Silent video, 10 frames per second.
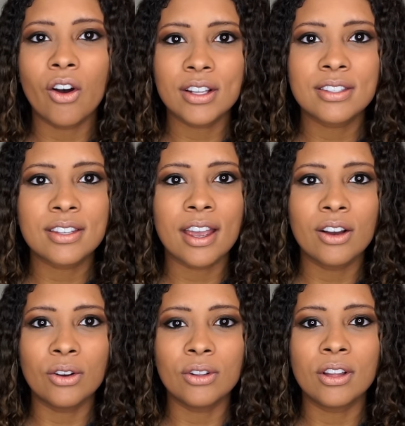on
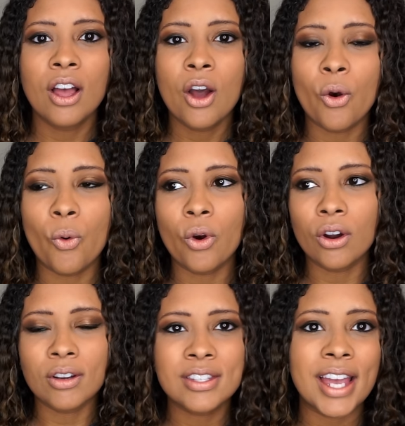sale
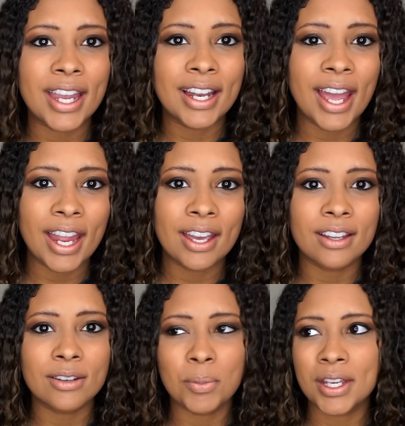or
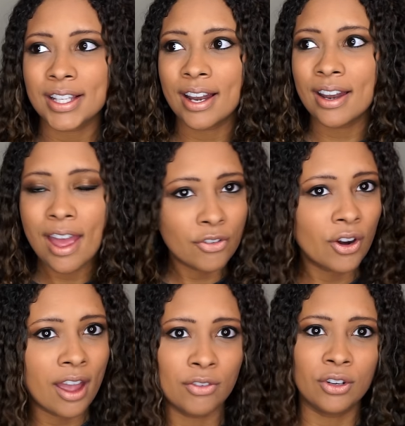secondhand because I
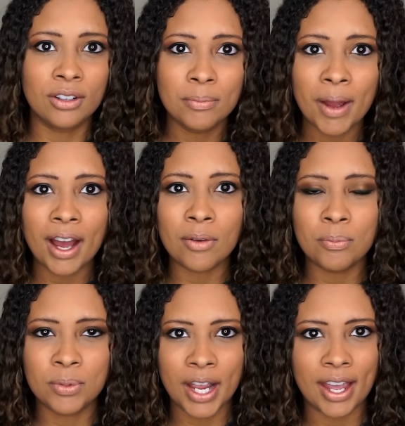never ever buy
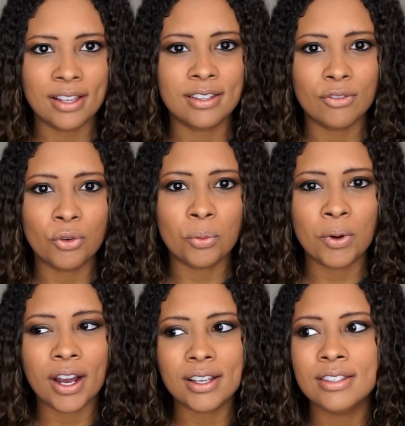tanks at full
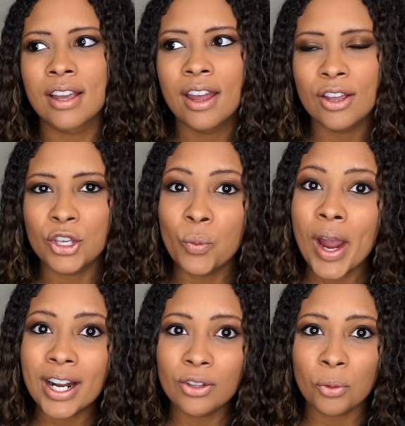price you
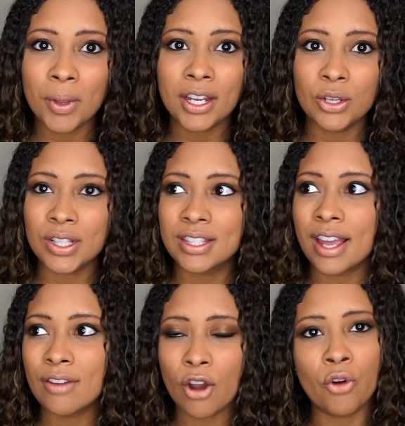wait a little bit and you could
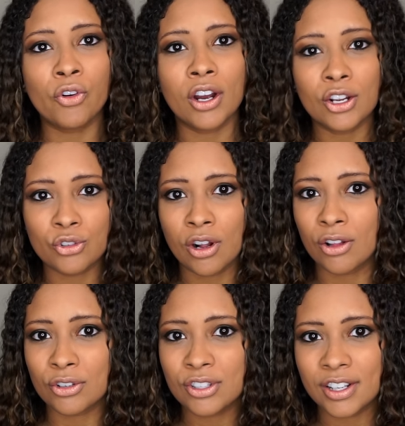save over
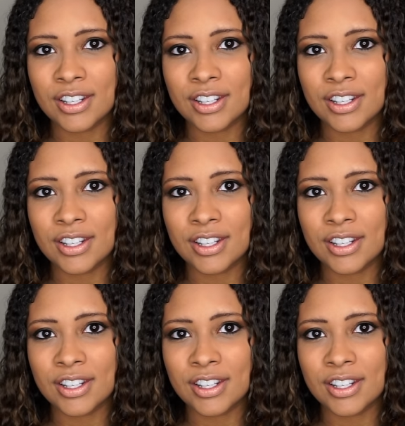$100 on a